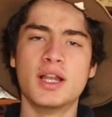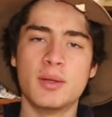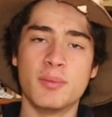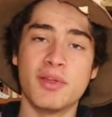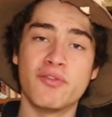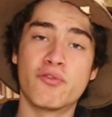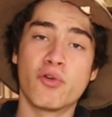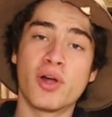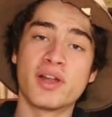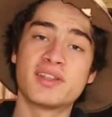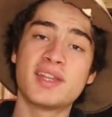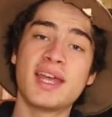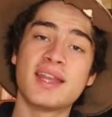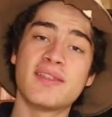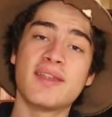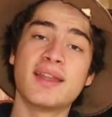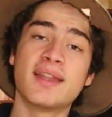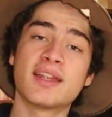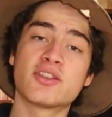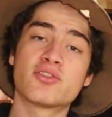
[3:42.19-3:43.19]
before I
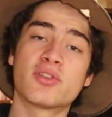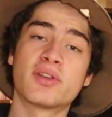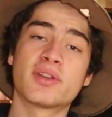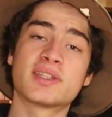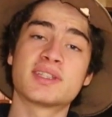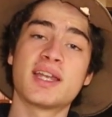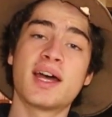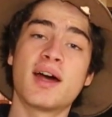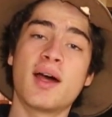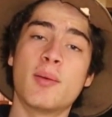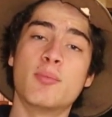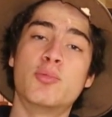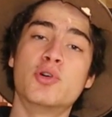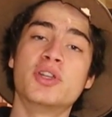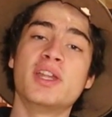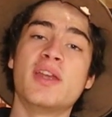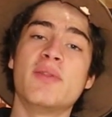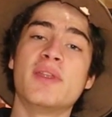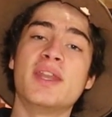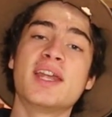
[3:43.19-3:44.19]
take the electronics out and
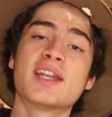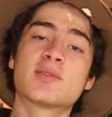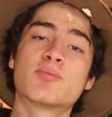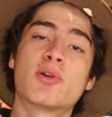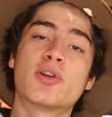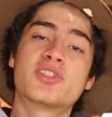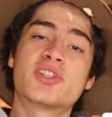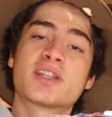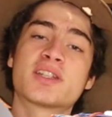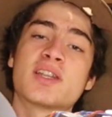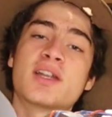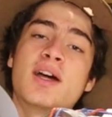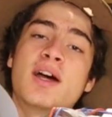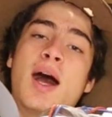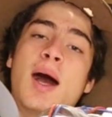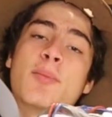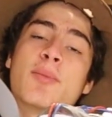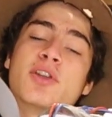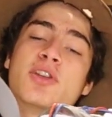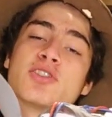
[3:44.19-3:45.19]
put it in the next project
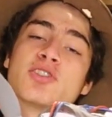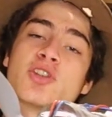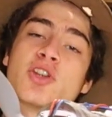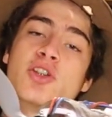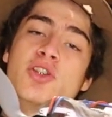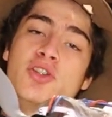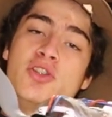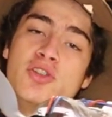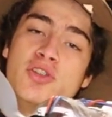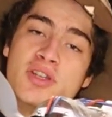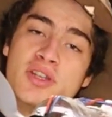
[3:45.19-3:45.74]
I'm going to show you